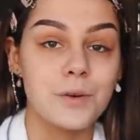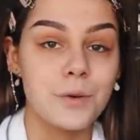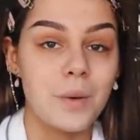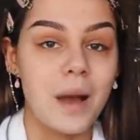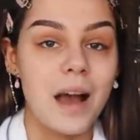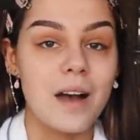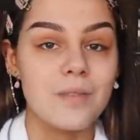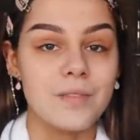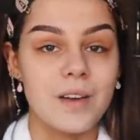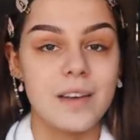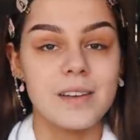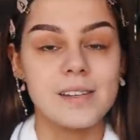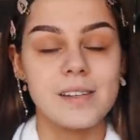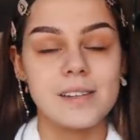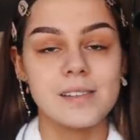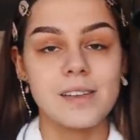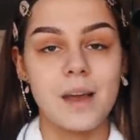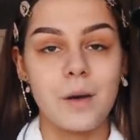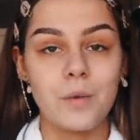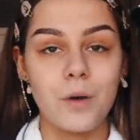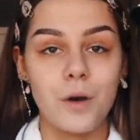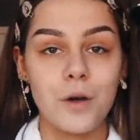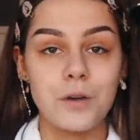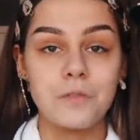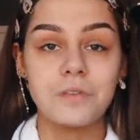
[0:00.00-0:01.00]
do have a
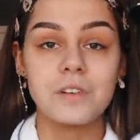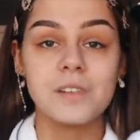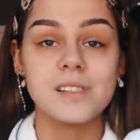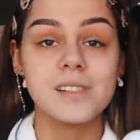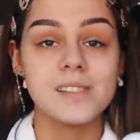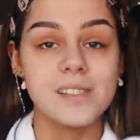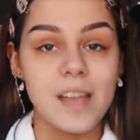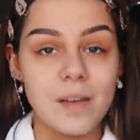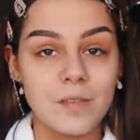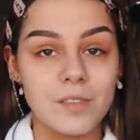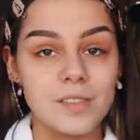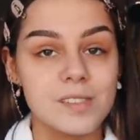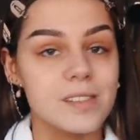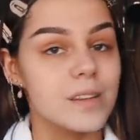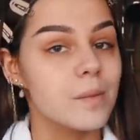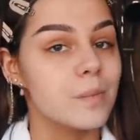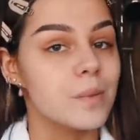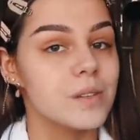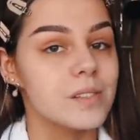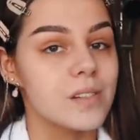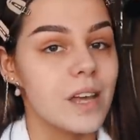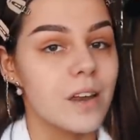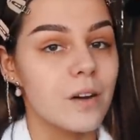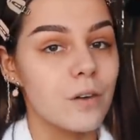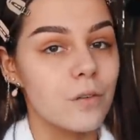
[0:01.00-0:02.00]
discount code for
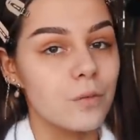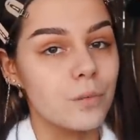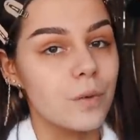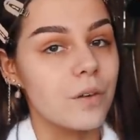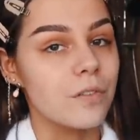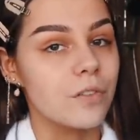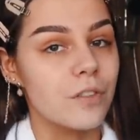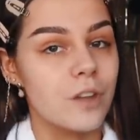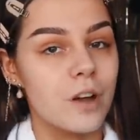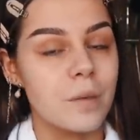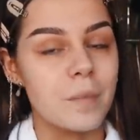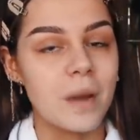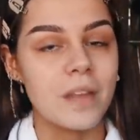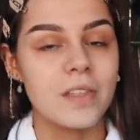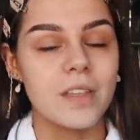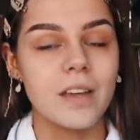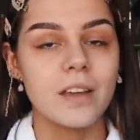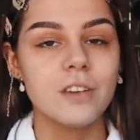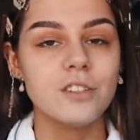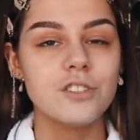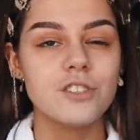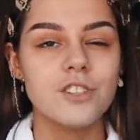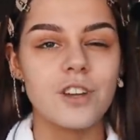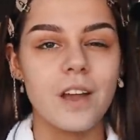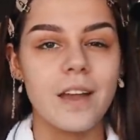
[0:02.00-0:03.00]
70% off with them. I think
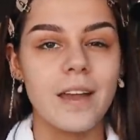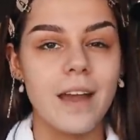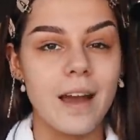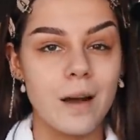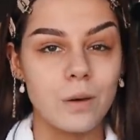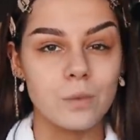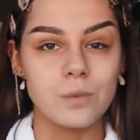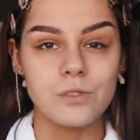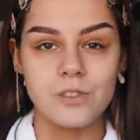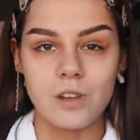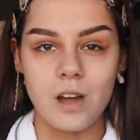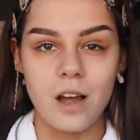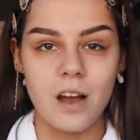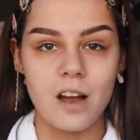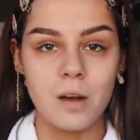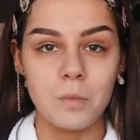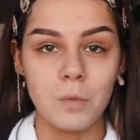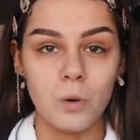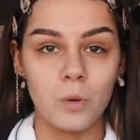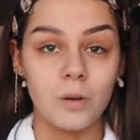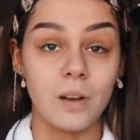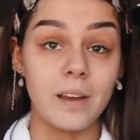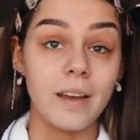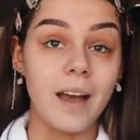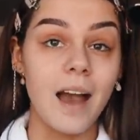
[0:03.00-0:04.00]
it's JL
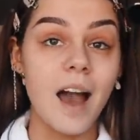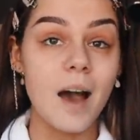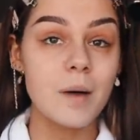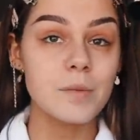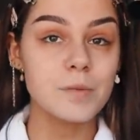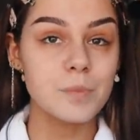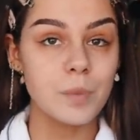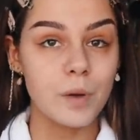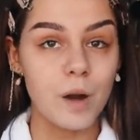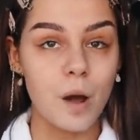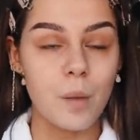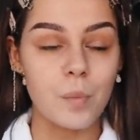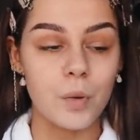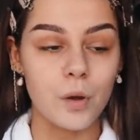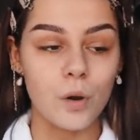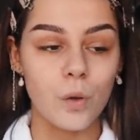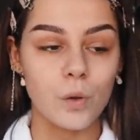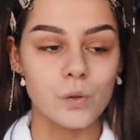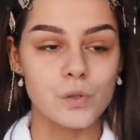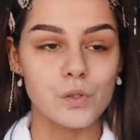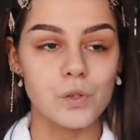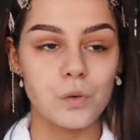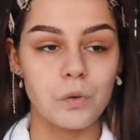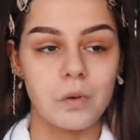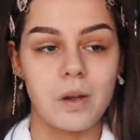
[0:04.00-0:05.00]
Derm, all in caps, but I'll put it
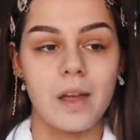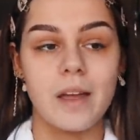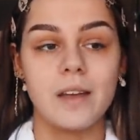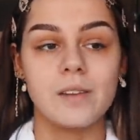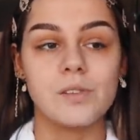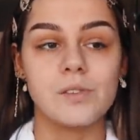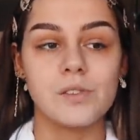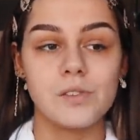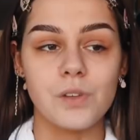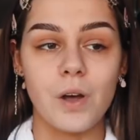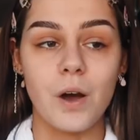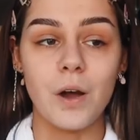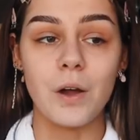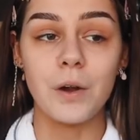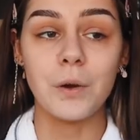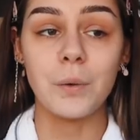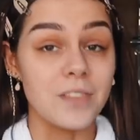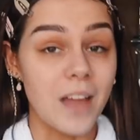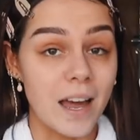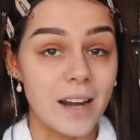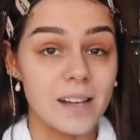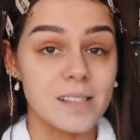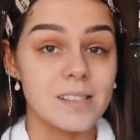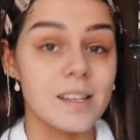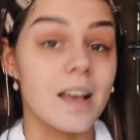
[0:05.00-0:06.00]
on screen. So
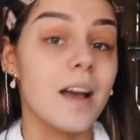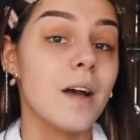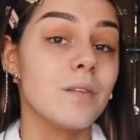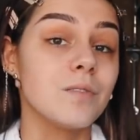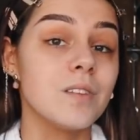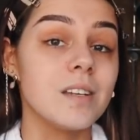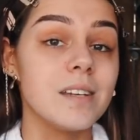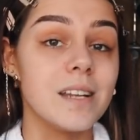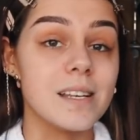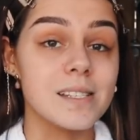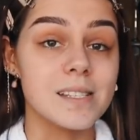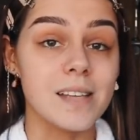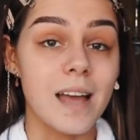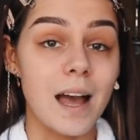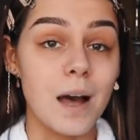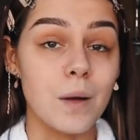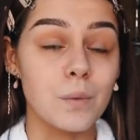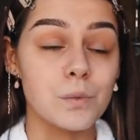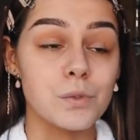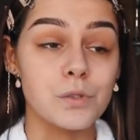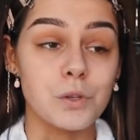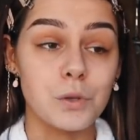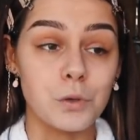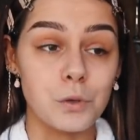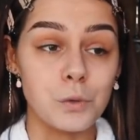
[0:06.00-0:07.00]
that is a hefty
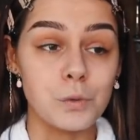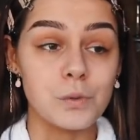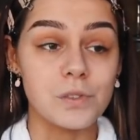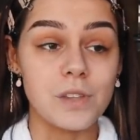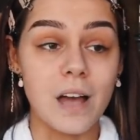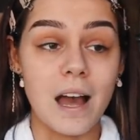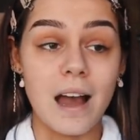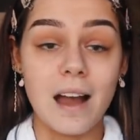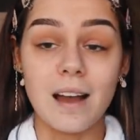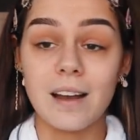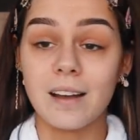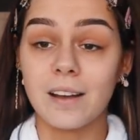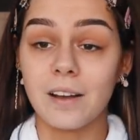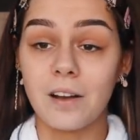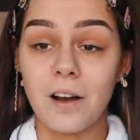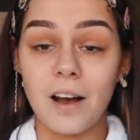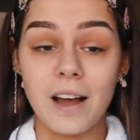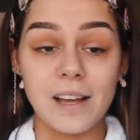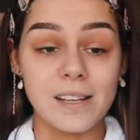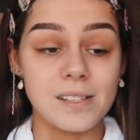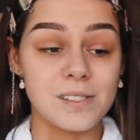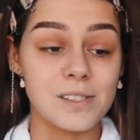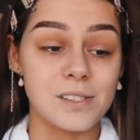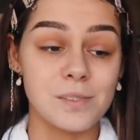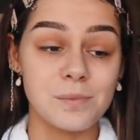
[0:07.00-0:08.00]
discount, so use that. And
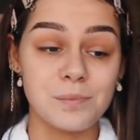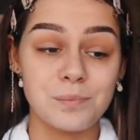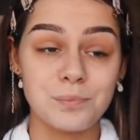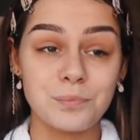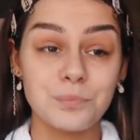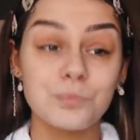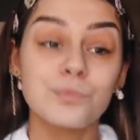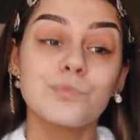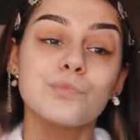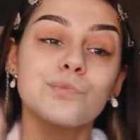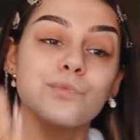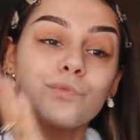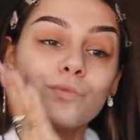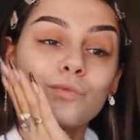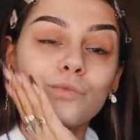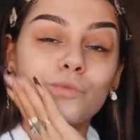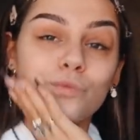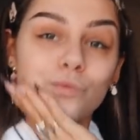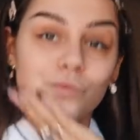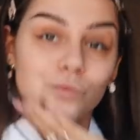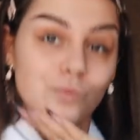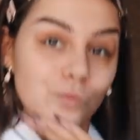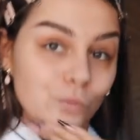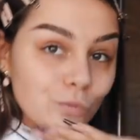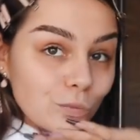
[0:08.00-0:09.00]
guys,
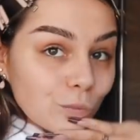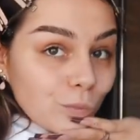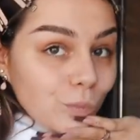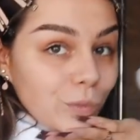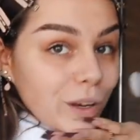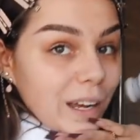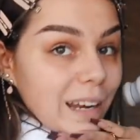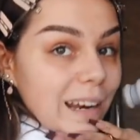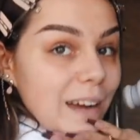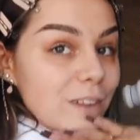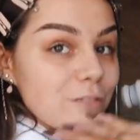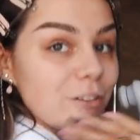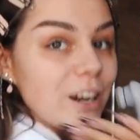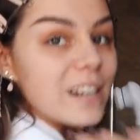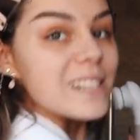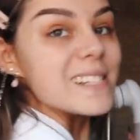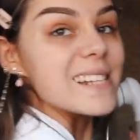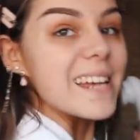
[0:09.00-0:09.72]
you're gonna have great